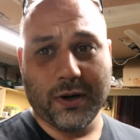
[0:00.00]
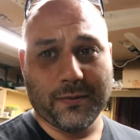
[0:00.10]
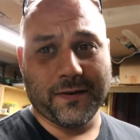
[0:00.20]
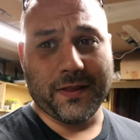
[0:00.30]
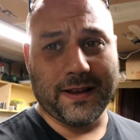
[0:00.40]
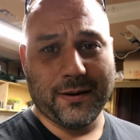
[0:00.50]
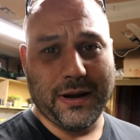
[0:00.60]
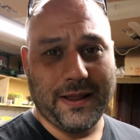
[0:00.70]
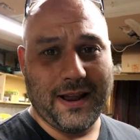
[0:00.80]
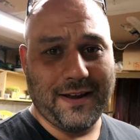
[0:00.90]
wonderful thing
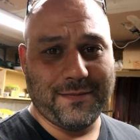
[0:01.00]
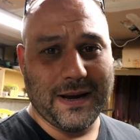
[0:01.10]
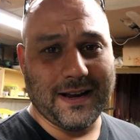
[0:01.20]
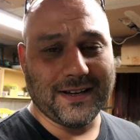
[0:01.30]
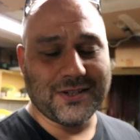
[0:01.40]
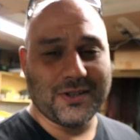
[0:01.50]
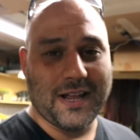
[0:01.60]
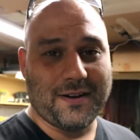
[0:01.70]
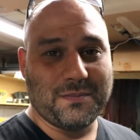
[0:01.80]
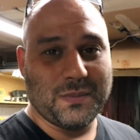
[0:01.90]
about knife making is you
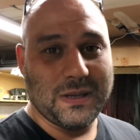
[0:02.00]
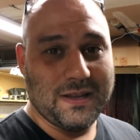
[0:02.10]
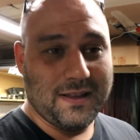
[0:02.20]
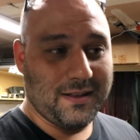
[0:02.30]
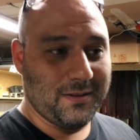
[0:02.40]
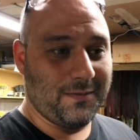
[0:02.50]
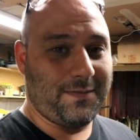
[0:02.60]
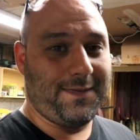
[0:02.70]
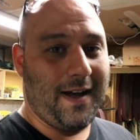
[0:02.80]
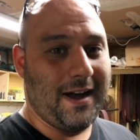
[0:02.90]
gotta
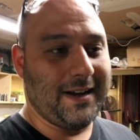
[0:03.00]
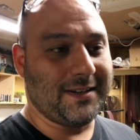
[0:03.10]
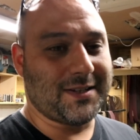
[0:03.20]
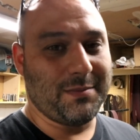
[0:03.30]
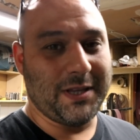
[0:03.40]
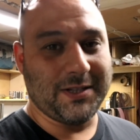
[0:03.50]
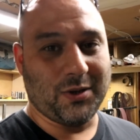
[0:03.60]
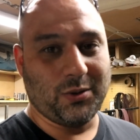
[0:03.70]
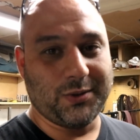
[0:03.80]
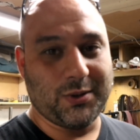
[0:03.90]
find some of these
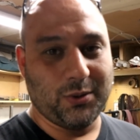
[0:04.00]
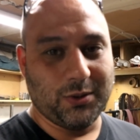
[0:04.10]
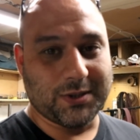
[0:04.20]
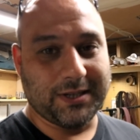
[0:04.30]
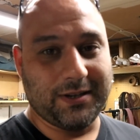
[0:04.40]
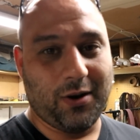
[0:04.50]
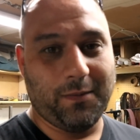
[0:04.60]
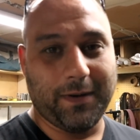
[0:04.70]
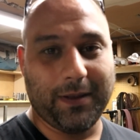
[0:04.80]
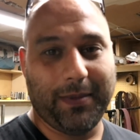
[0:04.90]
old tools and hope
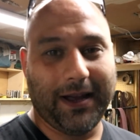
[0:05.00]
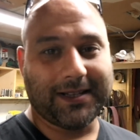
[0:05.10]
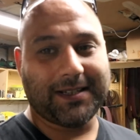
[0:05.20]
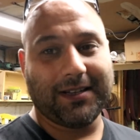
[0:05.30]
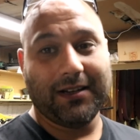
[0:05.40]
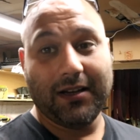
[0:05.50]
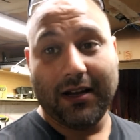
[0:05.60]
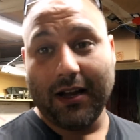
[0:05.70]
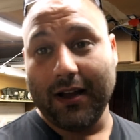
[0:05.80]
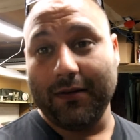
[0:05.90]
for the best.
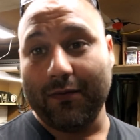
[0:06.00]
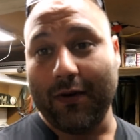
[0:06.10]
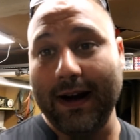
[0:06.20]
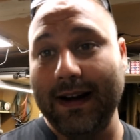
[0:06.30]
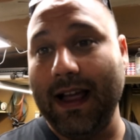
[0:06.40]
Yeah. And right